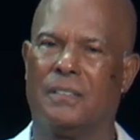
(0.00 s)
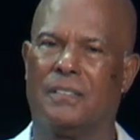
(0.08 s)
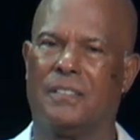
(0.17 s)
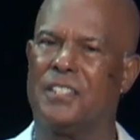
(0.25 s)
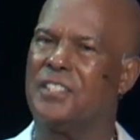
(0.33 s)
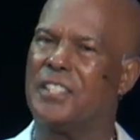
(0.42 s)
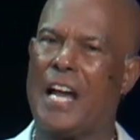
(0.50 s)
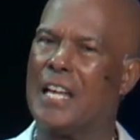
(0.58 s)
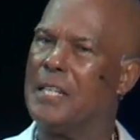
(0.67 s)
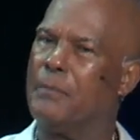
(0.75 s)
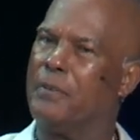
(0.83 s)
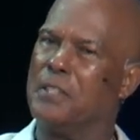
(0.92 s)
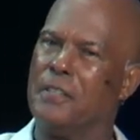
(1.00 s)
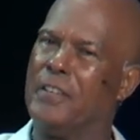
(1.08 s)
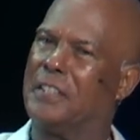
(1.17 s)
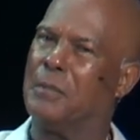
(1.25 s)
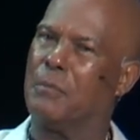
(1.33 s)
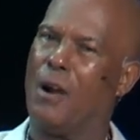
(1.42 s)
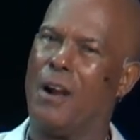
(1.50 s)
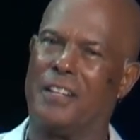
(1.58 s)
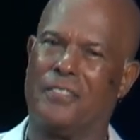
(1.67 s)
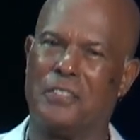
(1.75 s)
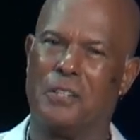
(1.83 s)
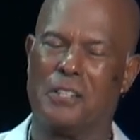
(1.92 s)
just sign up for your victim card
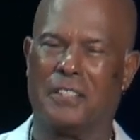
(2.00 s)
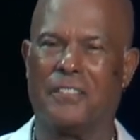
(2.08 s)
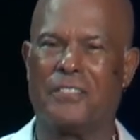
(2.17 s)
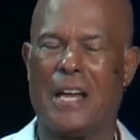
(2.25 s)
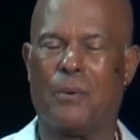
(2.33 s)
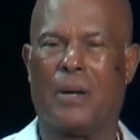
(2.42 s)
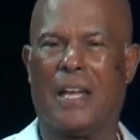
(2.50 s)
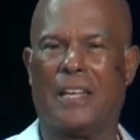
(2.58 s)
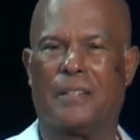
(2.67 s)
if you're going to live that way.